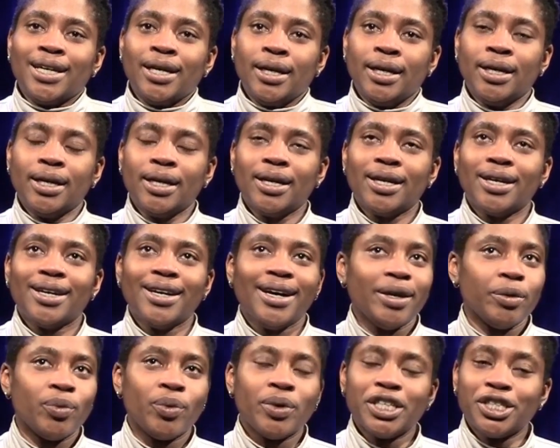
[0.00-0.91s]

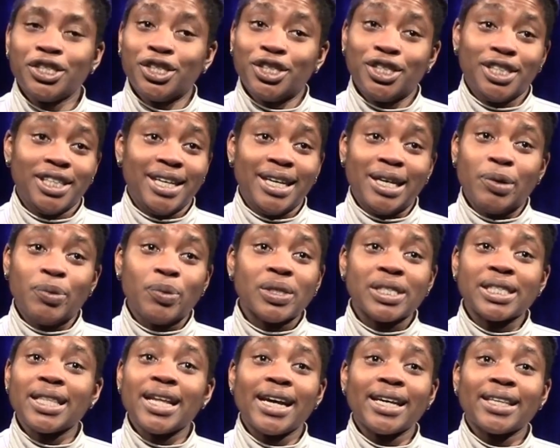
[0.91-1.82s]
I wish it
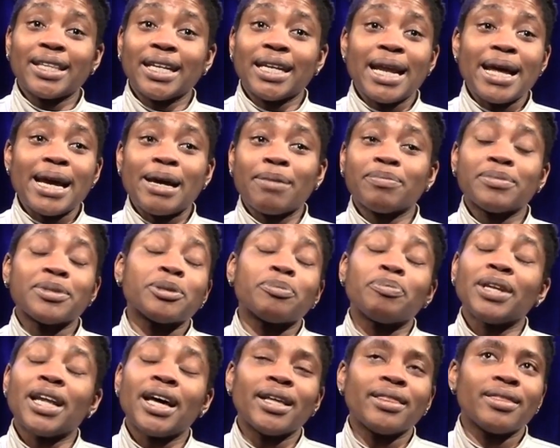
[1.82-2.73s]
was like the lamb's
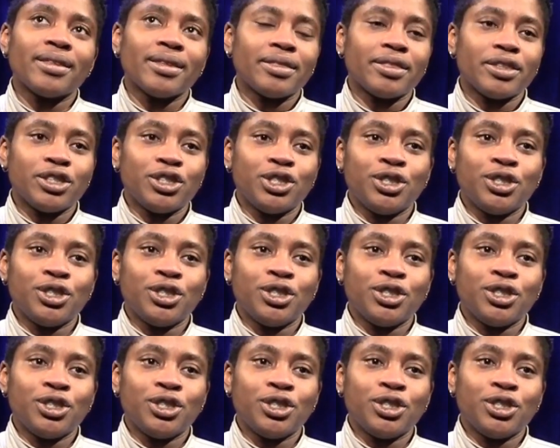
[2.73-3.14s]
blood that the